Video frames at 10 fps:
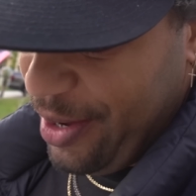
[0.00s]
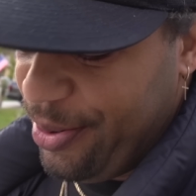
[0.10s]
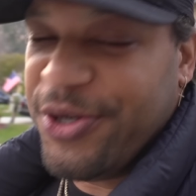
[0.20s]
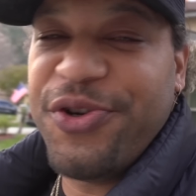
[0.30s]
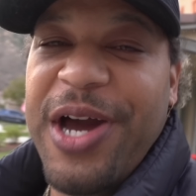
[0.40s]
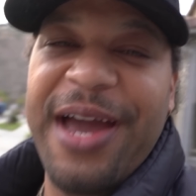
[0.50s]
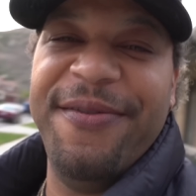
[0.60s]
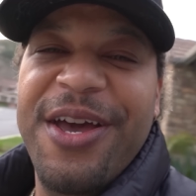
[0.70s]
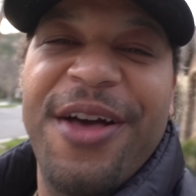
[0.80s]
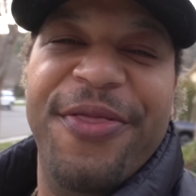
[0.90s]
able to drive
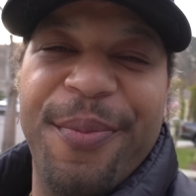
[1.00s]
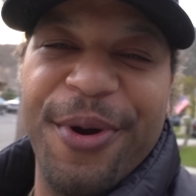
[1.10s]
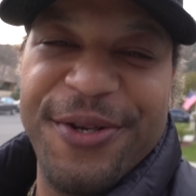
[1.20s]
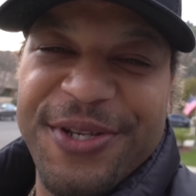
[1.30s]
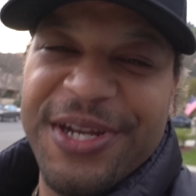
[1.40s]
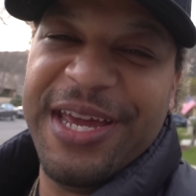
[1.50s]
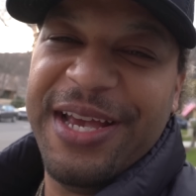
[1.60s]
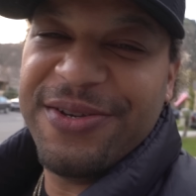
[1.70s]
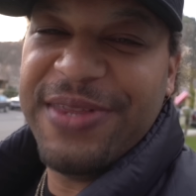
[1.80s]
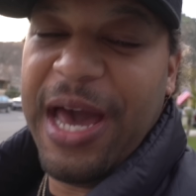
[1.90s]
the Murci today.
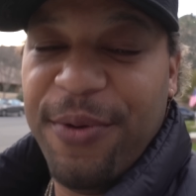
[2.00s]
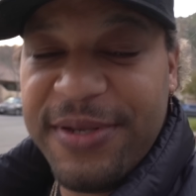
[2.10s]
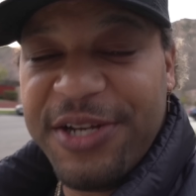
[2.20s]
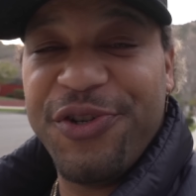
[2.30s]
So that was a